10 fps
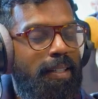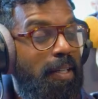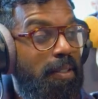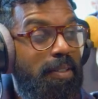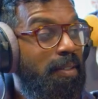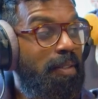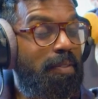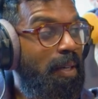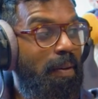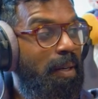I don't even
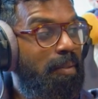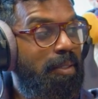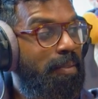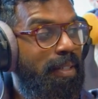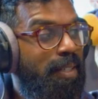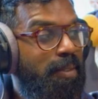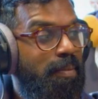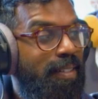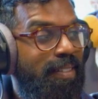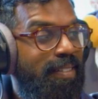know how I'm going to react,
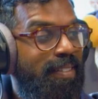man.